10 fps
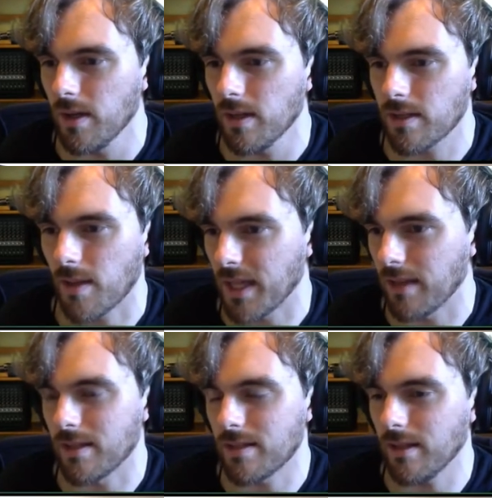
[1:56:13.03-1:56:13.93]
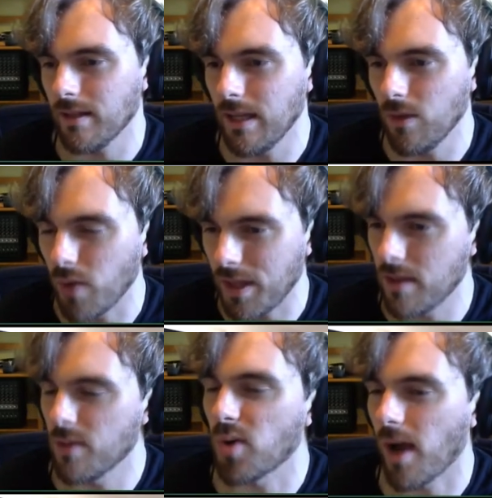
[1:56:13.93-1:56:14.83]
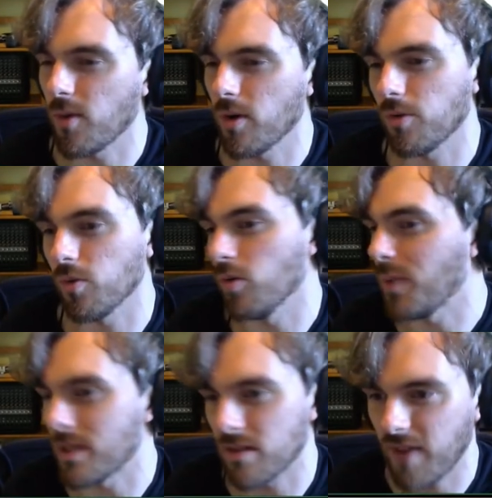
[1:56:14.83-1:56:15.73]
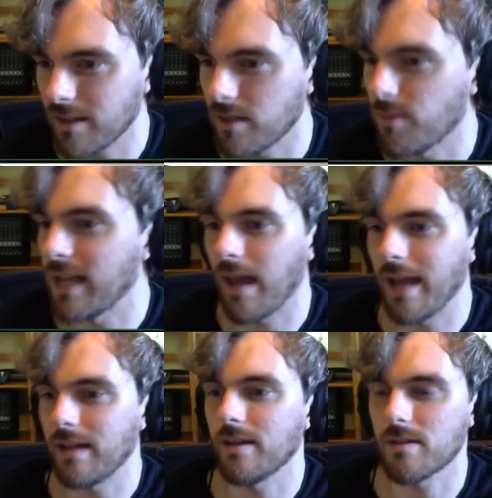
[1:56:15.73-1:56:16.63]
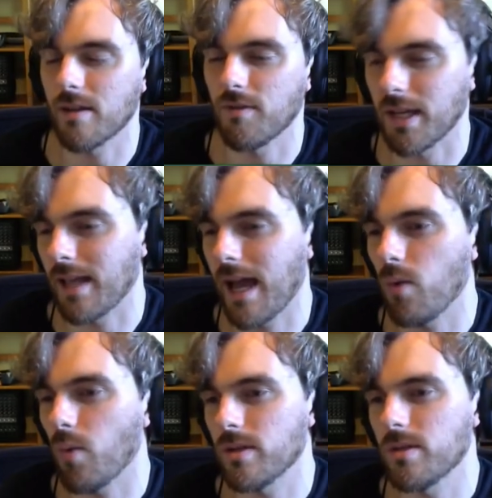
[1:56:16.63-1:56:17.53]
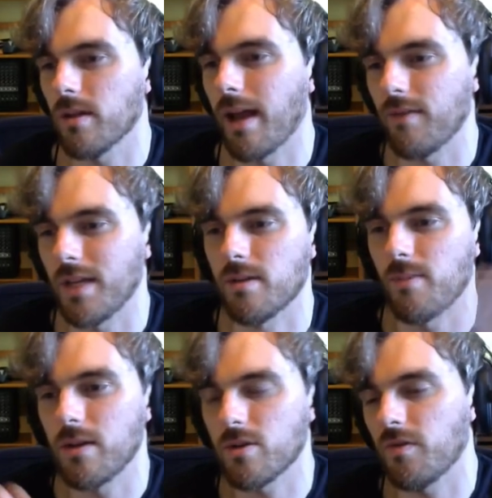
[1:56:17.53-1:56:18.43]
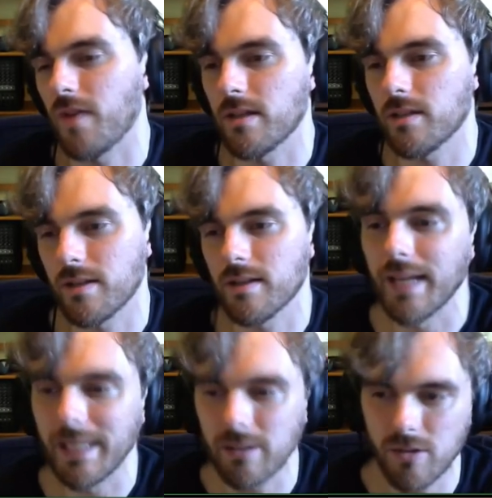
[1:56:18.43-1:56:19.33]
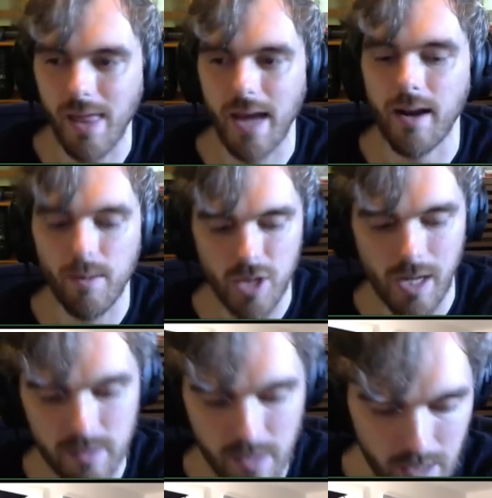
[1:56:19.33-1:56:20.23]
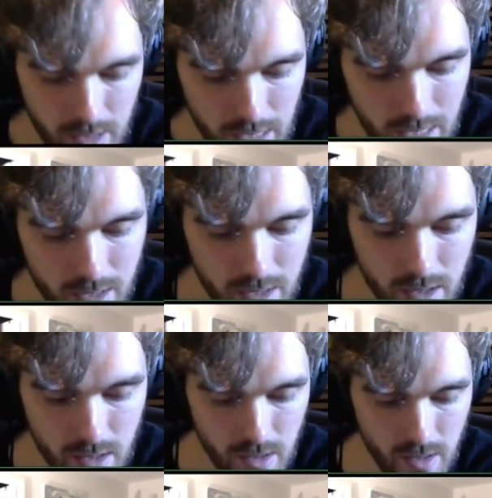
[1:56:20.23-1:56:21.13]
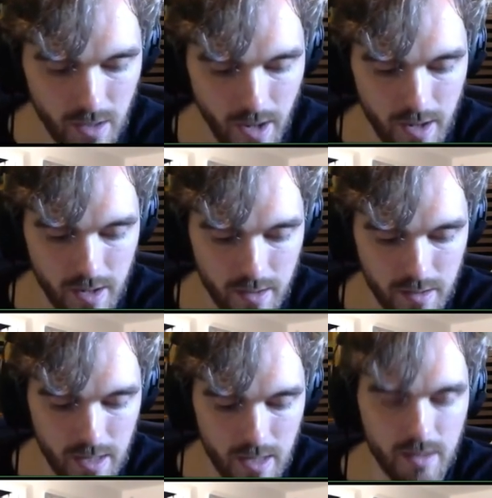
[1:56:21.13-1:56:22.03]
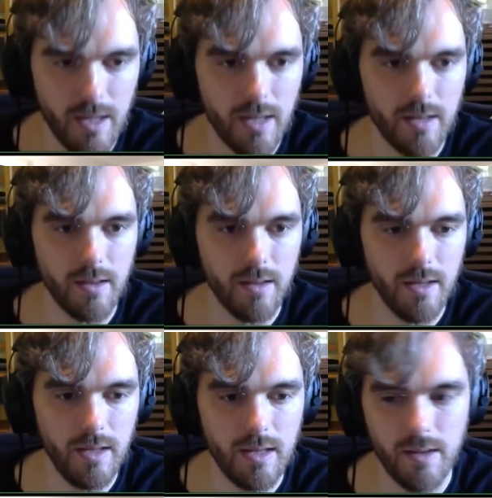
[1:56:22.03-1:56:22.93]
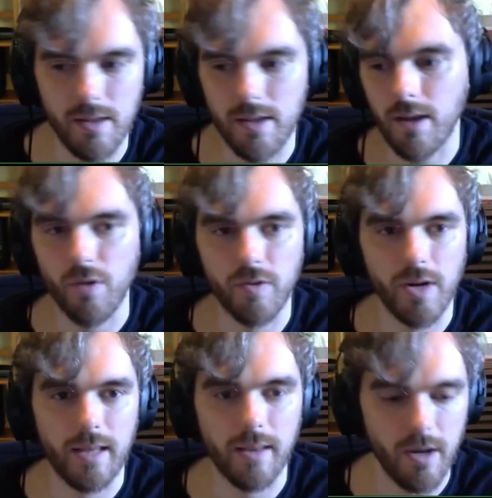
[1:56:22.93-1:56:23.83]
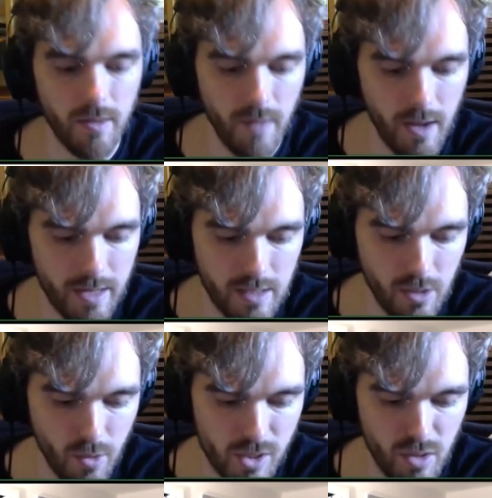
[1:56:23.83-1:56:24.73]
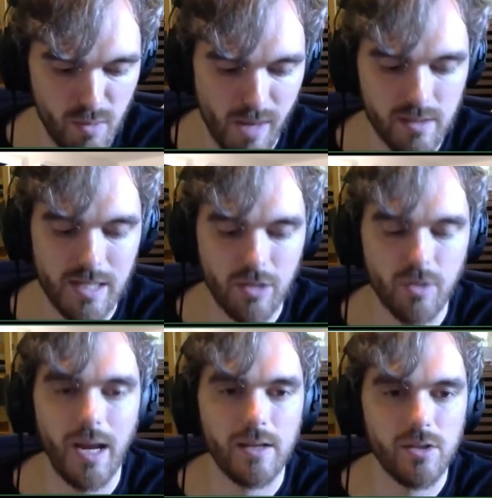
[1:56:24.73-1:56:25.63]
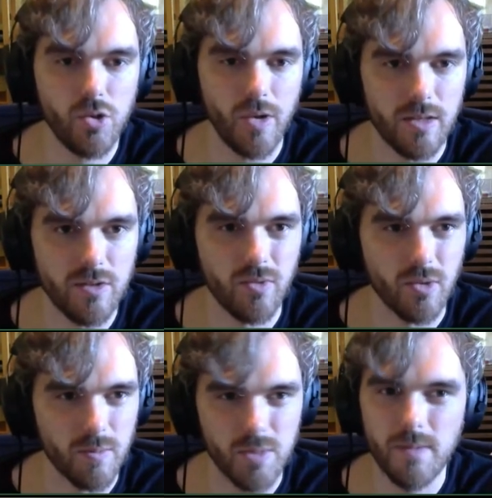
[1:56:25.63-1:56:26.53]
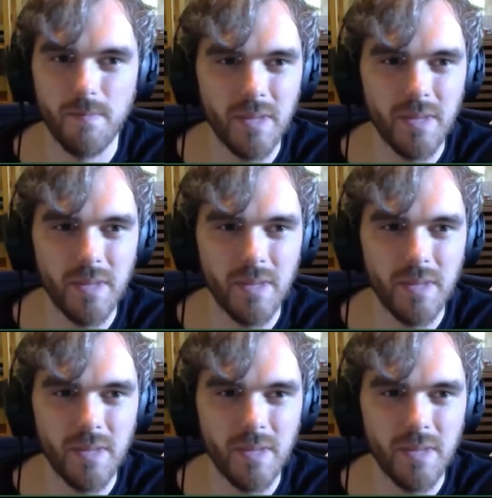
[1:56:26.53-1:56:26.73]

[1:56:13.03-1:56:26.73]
something that's within the primary group, it's affected by lighting, stuff like that, while still having some interface that's linked to that object in the overhead layer. I see a question about synchronized transforms.